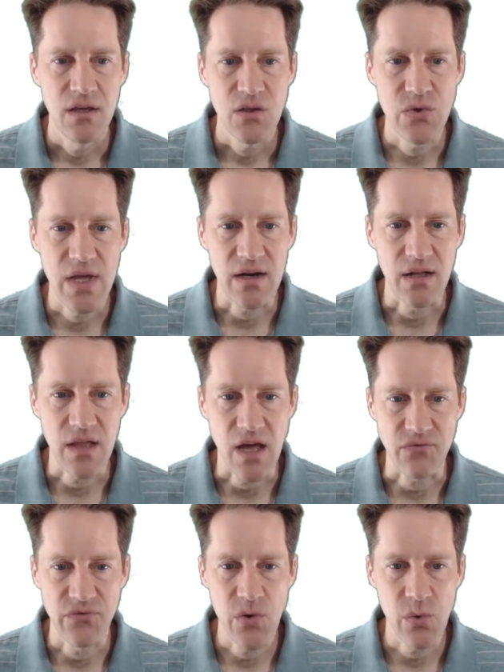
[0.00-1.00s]
You get a
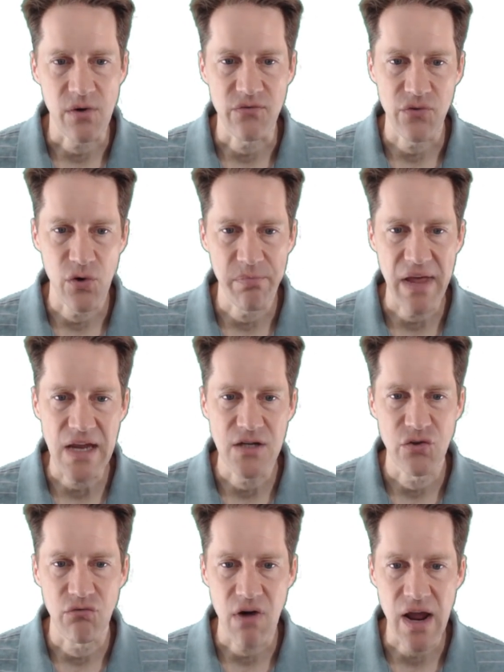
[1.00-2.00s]
lot fewer
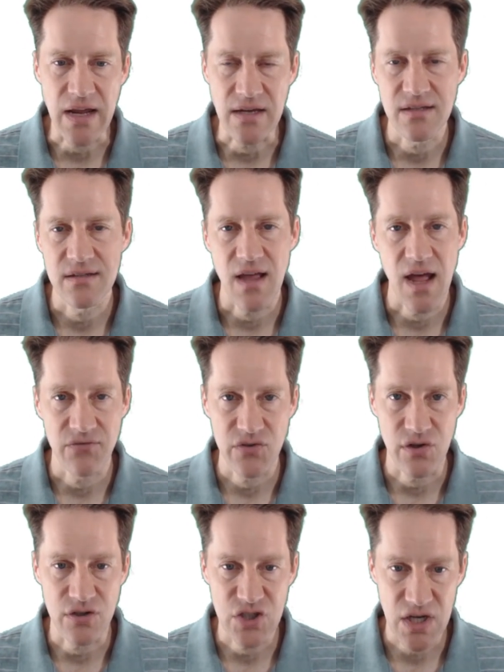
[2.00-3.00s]
full-page writes
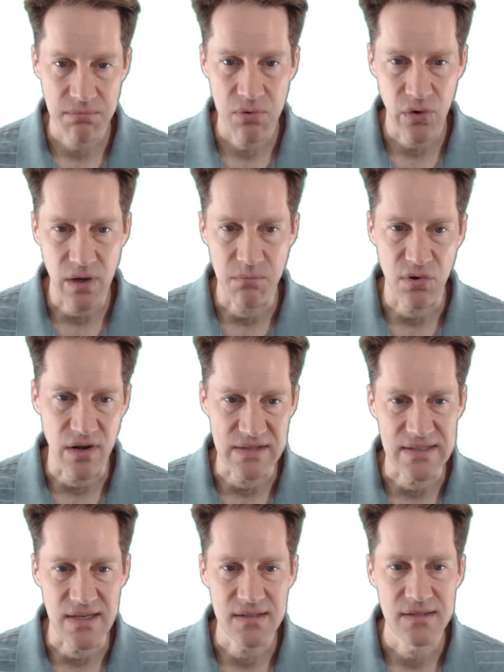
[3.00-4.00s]
after a checkpointing
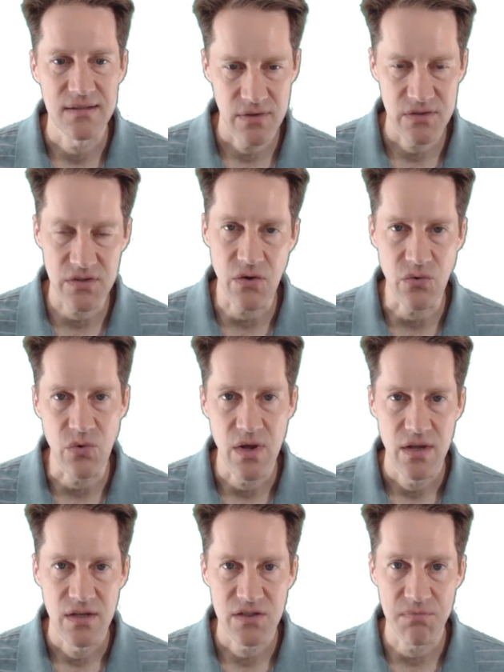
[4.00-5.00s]
process. So
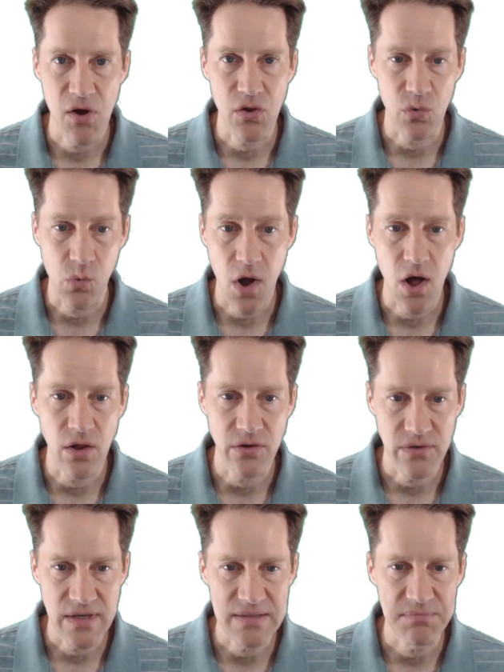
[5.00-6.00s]
smaller
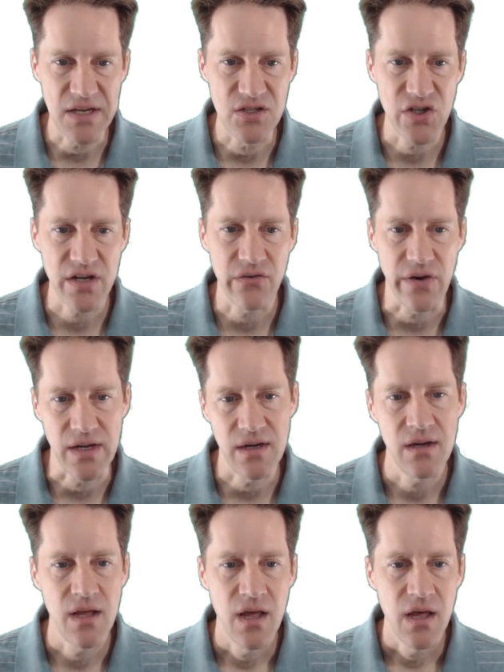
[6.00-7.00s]
wall is being generated.